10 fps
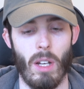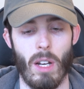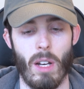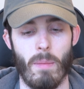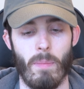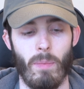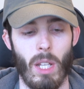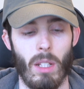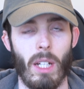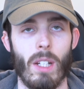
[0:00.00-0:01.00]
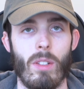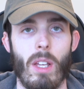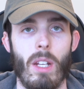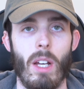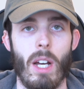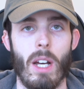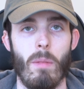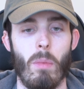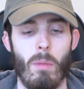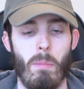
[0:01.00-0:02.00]
And like I said, I
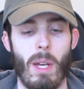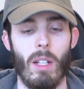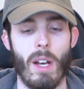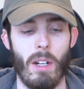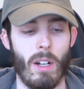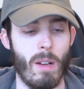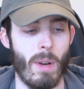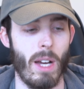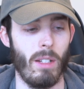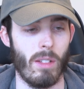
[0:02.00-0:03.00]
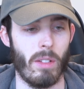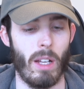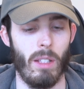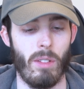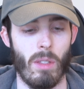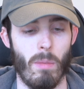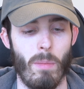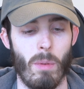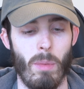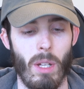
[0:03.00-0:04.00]
put bed liner on mine to silence them
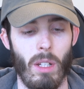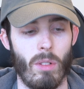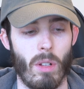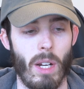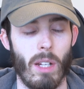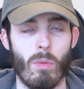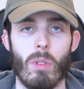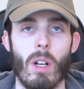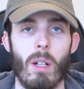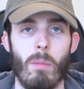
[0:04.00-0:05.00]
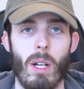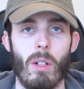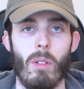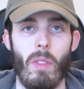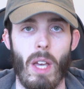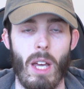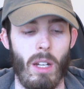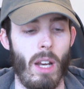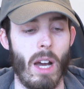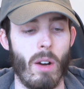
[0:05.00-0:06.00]
up a bit. So I guess we'll talk about that
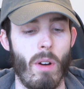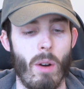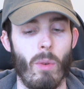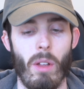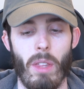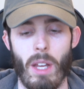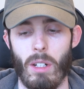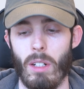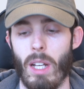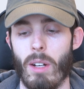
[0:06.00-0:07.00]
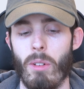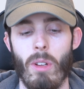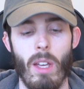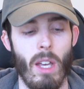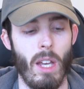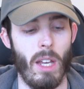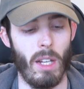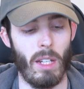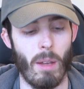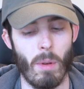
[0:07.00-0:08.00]
now, how well that turned out. And
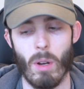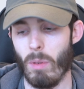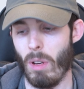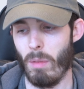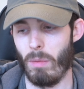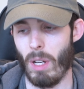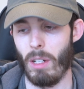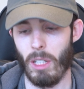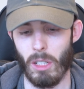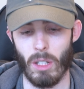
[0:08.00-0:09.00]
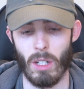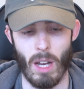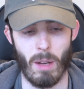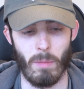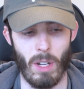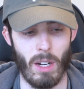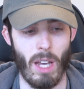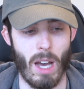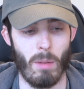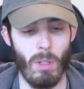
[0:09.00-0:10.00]
it came out very good. I'm very
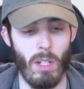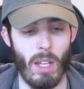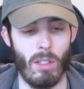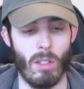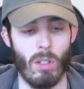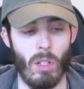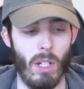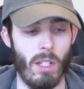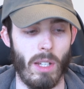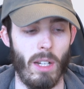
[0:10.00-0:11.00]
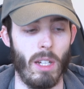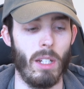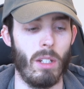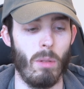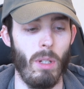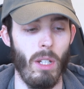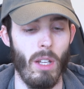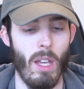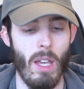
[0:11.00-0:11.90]
happy. It's as good as I need it to be.